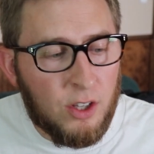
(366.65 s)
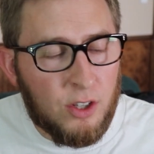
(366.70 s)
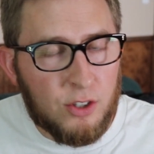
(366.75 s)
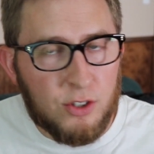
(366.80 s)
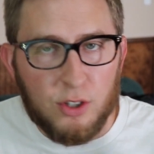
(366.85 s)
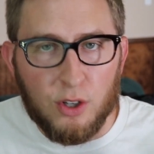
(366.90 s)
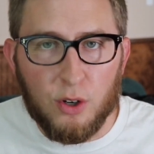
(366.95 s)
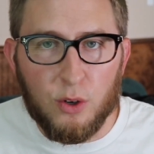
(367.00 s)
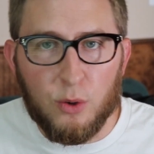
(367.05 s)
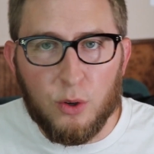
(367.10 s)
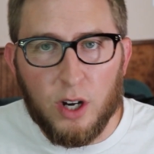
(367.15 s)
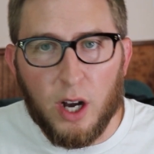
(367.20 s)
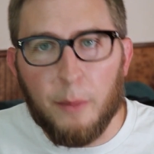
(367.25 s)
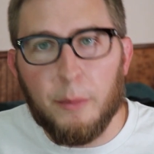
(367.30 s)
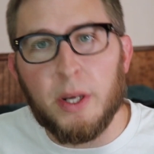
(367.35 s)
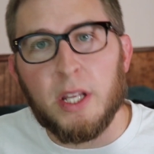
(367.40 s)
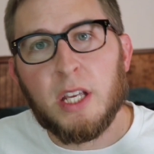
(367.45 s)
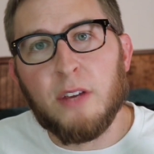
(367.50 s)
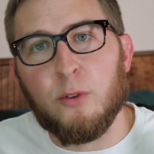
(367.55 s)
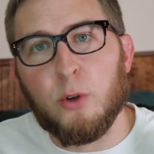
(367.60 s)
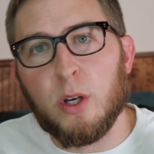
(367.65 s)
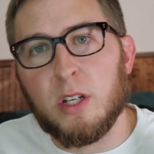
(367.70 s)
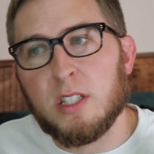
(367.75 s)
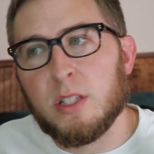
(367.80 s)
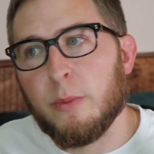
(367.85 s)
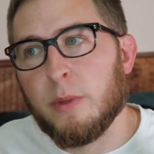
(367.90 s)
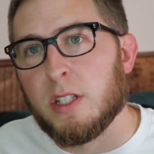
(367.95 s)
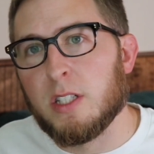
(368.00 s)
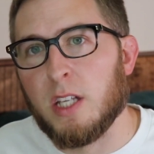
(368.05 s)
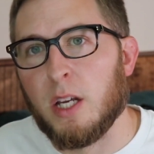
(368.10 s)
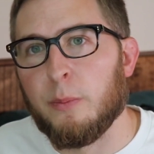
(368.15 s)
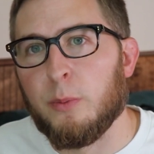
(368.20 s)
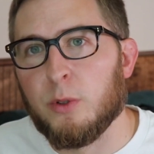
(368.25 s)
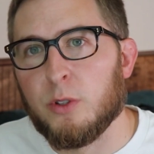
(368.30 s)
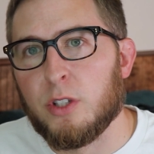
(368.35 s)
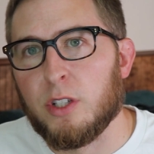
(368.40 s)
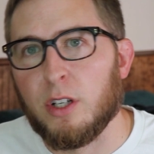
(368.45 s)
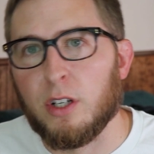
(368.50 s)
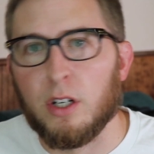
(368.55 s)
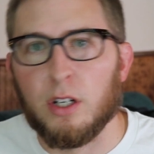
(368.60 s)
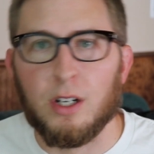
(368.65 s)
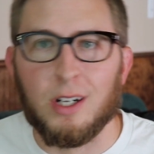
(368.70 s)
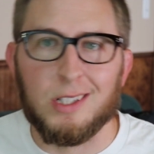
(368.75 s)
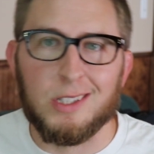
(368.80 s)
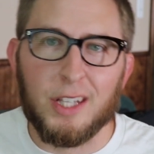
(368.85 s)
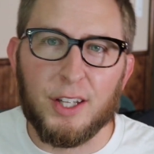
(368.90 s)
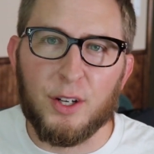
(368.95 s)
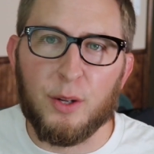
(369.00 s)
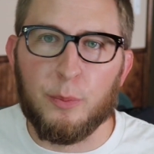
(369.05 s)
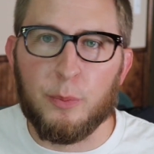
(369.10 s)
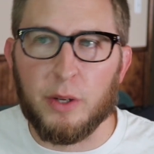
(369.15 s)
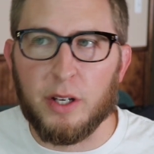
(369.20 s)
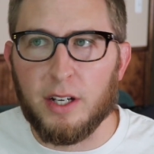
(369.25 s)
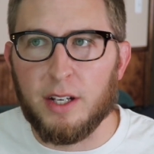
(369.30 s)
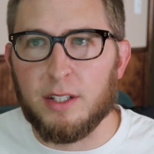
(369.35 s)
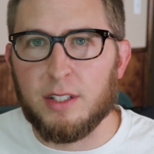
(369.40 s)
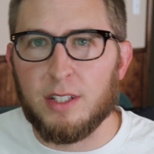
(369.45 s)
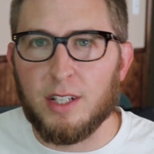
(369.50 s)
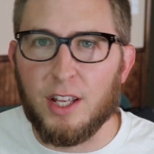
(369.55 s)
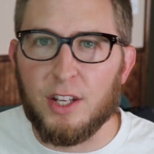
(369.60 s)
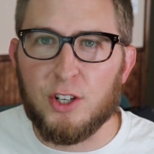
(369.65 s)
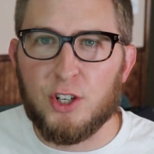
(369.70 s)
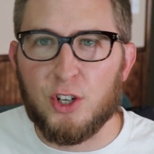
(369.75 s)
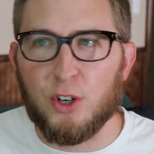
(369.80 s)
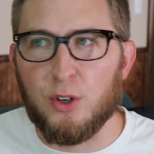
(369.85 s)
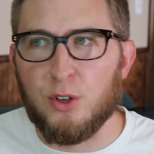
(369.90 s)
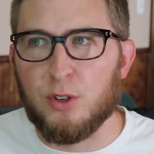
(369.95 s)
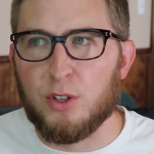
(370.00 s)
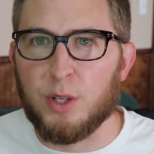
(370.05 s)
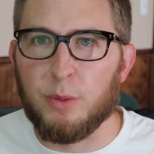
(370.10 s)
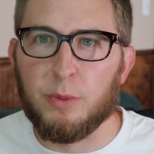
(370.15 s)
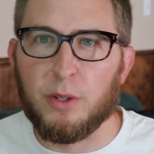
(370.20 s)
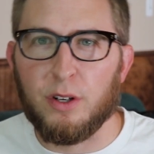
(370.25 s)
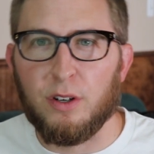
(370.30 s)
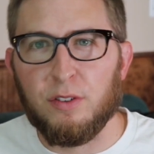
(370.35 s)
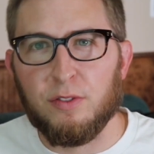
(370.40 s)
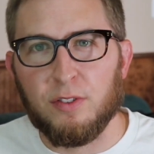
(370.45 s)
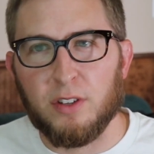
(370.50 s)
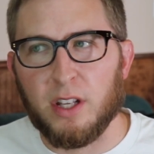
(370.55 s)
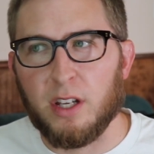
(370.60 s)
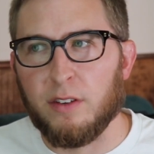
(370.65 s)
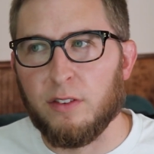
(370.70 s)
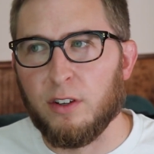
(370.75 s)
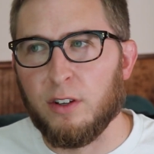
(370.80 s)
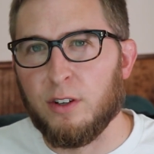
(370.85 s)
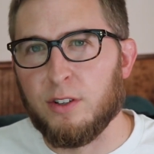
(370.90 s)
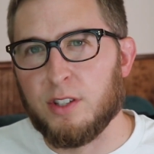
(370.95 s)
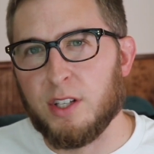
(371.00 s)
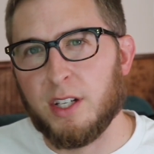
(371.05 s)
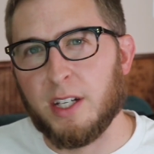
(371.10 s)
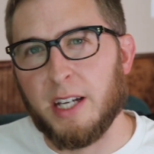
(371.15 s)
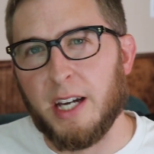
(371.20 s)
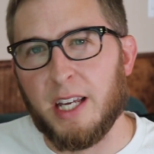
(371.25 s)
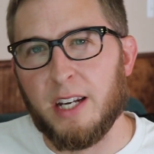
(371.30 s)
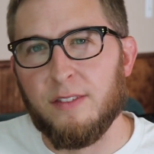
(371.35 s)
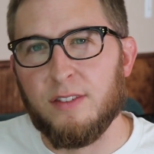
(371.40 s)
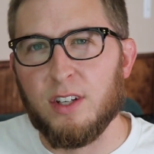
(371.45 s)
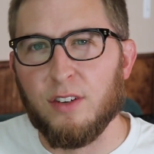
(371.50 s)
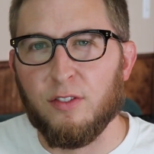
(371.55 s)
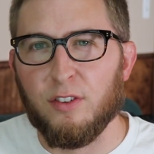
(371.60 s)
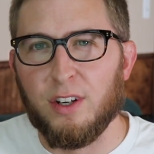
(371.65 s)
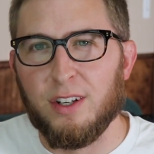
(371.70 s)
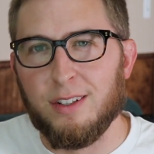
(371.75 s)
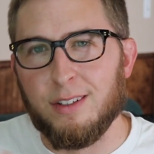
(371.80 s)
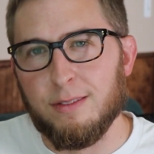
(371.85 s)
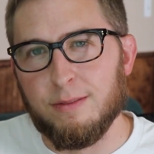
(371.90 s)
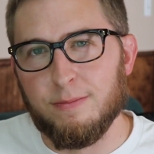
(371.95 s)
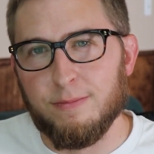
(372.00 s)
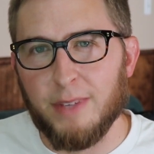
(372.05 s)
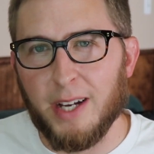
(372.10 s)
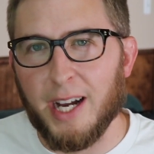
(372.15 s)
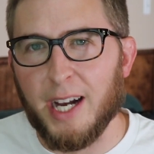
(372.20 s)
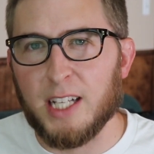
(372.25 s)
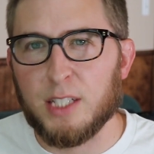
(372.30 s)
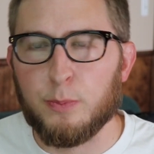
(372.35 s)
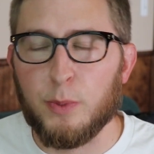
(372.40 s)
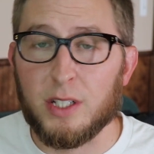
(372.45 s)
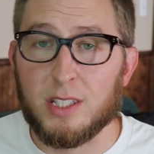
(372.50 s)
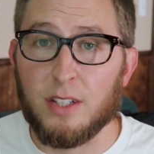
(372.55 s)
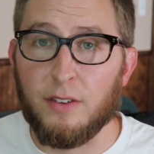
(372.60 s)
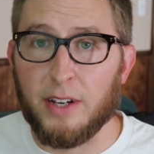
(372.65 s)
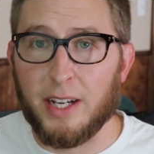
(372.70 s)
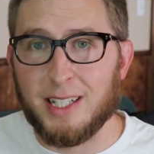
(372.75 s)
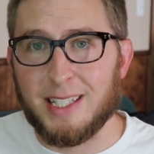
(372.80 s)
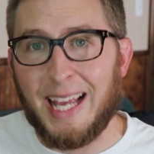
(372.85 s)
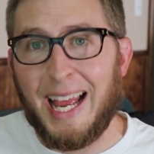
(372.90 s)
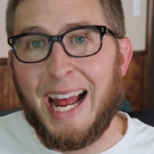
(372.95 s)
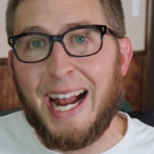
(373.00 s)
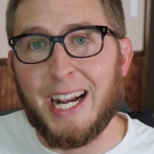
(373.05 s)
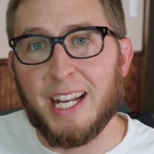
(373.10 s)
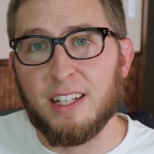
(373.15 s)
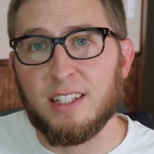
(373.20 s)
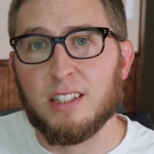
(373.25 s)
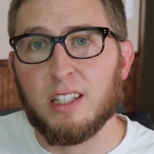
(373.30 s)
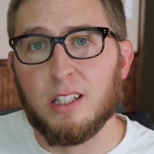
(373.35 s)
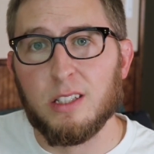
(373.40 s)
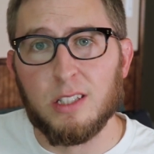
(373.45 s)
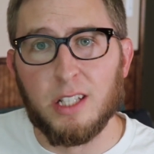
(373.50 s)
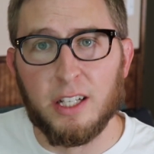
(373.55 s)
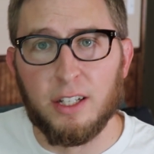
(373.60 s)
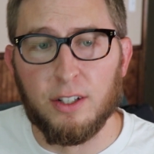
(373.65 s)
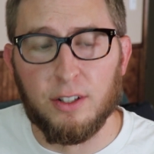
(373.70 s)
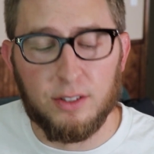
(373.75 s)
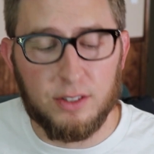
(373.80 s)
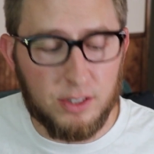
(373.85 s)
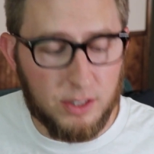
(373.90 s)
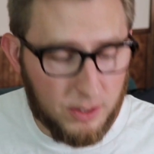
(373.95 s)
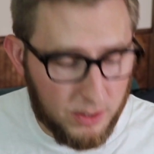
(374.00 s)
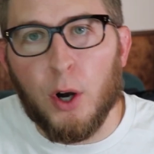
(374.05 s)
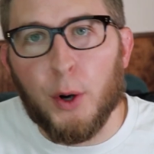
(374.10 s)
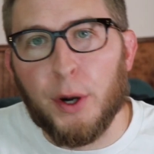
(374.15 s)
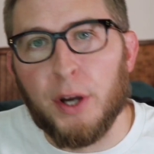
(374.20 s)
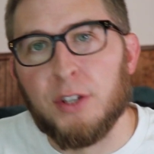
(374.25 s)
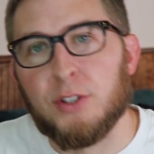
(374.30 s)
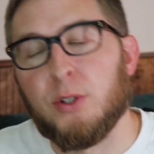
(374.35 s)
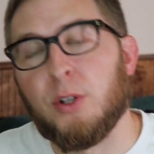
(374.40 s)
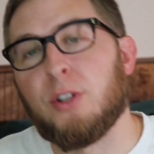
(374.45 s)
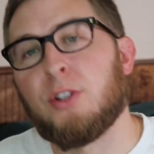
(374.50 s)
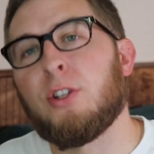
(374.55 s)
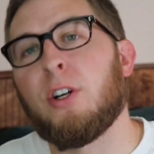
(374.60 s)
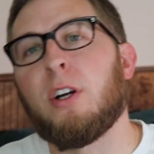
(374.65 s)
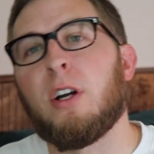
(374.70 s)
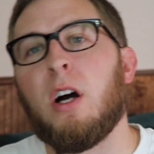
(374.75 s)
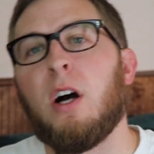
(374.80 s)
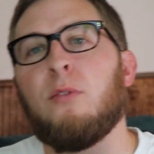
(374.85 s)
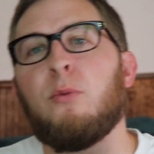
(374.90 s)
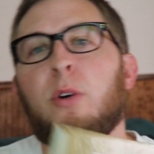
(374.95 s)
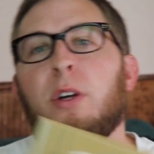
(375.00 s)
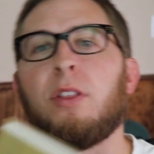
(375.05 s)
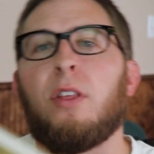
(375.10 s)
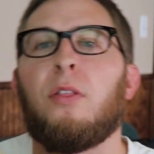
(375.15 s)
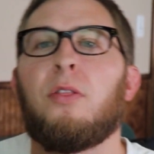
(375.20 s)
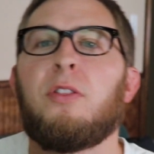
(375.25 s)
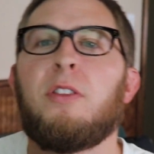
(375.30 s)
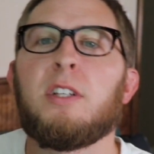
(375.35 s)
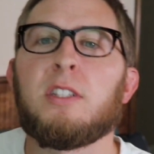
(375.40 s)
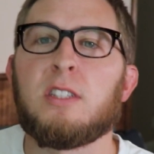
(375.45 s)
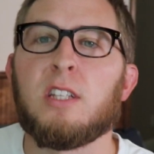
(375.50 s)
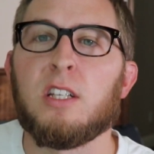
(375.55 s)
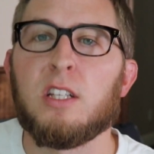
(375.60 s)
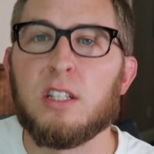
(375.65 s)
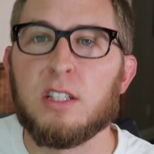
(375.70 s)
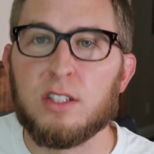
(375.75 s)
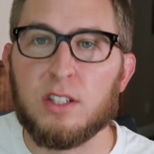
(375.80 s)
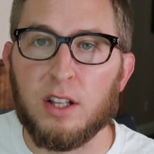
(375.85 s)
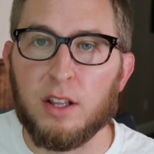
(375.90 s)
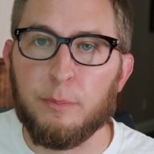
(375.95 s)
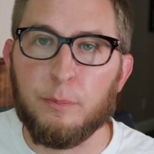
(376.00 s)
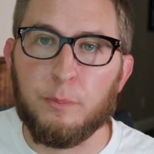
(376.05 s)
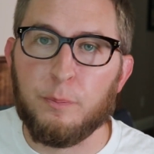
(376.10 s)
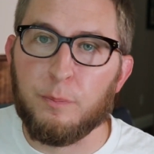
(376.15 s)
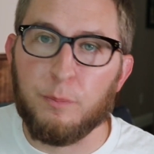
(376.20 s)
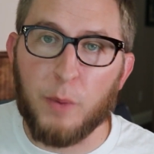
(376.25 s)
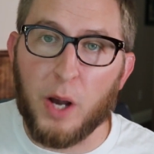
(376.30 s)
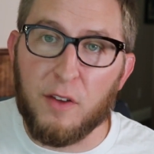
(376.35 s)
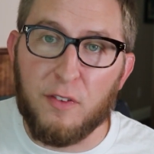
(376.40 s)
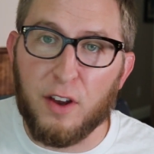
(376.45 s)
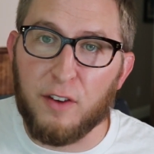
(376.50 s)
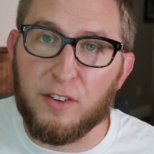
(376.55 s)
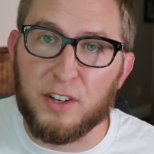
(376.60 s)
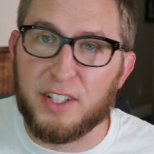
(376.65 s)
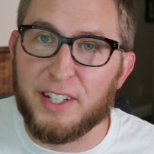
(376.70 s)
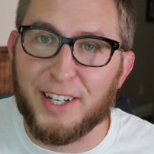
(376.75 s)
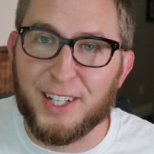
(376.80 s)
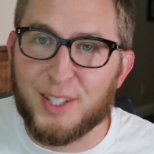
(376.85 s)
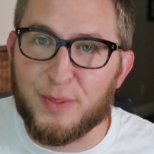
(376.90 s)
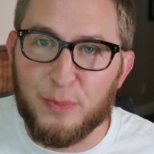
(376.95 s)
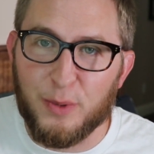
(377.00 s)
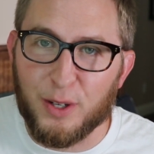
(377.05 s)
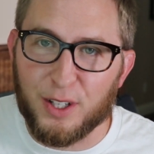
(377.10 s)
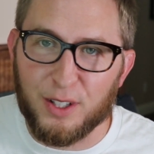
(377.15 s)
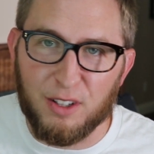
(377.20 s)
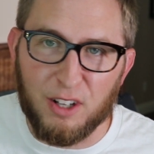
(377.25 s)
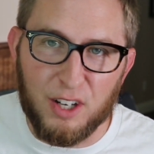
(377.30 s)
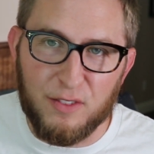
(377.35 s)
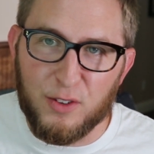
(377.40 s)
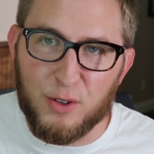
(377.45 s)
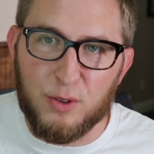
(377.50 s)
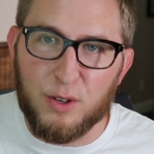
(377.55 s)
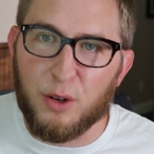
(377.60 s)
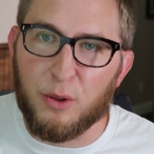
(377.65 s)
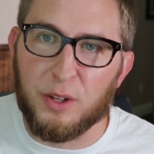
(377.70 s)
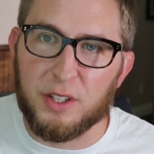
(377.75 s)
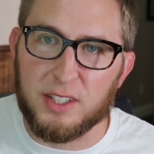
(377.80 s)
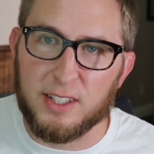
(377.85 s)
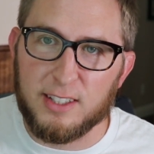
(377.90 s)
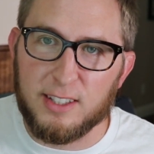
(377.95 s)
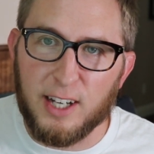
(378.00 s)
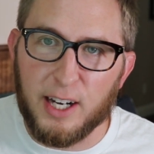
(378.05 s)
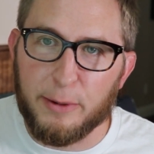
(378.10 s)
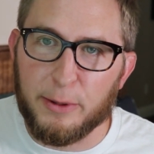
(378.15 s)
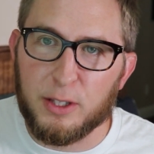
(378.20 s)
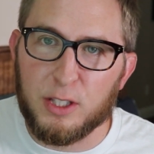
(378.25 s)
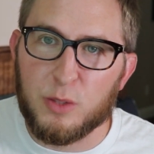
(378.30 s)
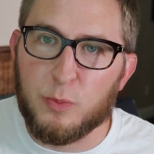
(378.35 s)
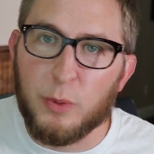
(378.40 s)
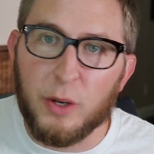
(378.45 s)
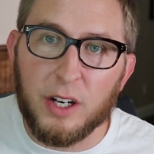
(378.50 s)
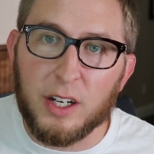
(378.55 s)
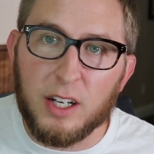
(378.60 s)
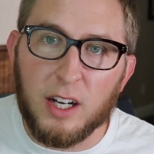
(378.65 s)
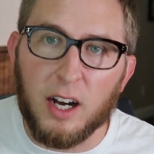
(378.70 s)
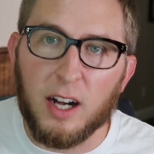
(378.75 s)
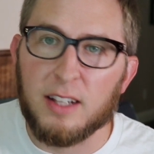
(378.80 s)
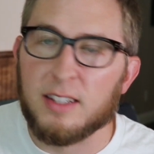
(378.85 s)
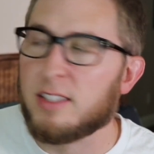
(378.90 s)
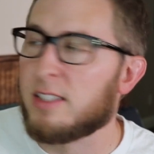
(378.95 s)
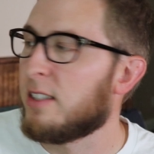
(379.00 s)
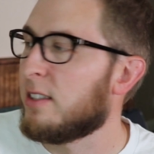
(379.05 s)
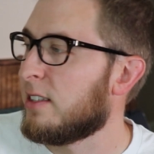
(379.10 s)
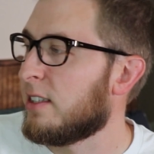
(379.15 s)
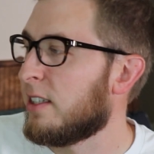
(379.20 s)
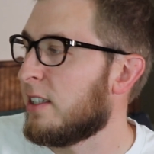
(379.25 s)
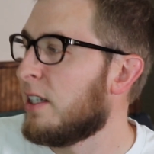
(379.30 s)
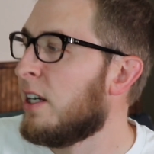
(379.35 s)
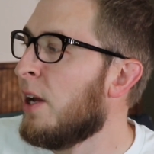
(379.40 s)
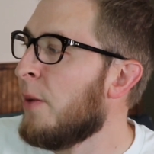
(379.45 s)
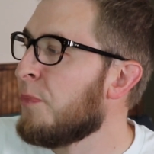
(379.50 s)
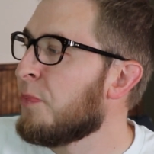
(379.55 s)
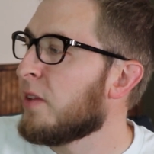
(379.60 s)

So, I'm going to give you guys some examples here a little bit and show you some little flavors and kind of different aspects of, I guess, adding to the layers. Okay, so to start off with, this is my favorite textbook. A lot of you know this. I talk about this book constantly.